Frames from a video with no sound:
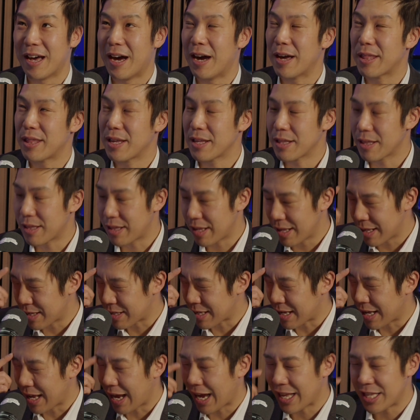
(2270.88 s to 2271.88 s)
I think the
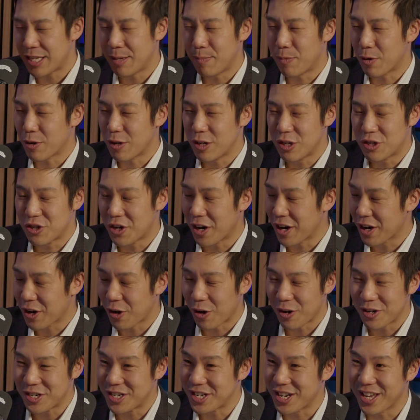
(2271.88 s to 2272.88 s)
things like antibody drug
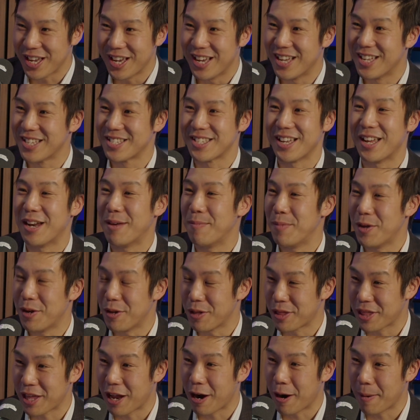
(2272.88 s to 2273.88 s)
conjugates and
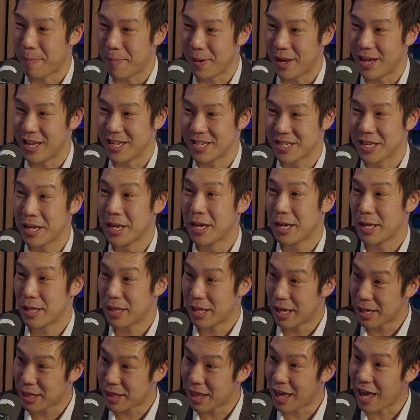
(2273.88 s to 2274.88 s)
immunotherapies,
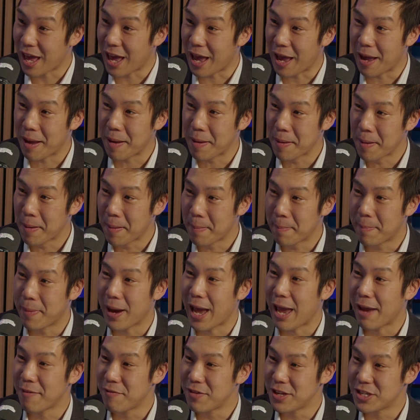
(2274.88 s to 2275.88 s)
they're there.
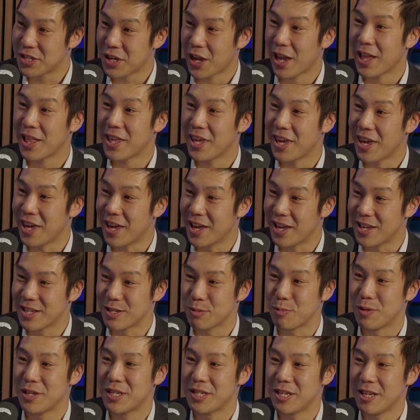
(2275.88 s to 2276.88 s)
But every 10
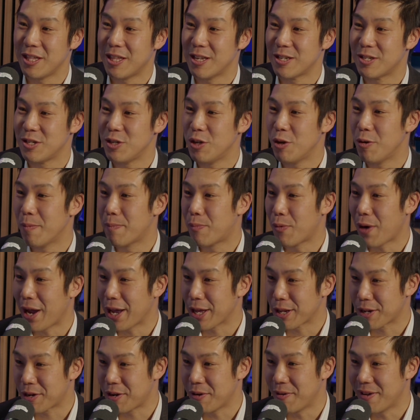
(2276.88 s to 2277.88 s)
years, we see this new
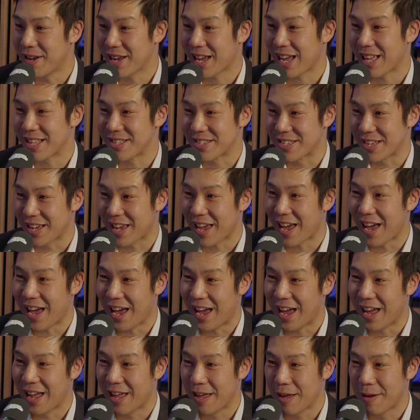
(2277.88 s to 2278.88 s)
breakthrough in cancer
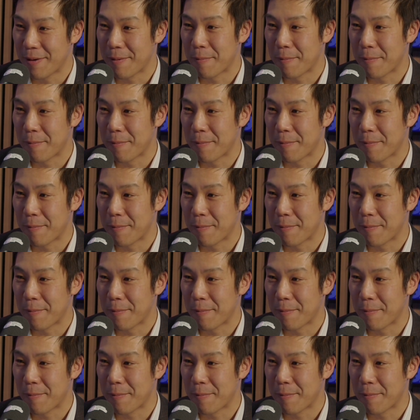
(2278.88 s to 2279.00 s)
care.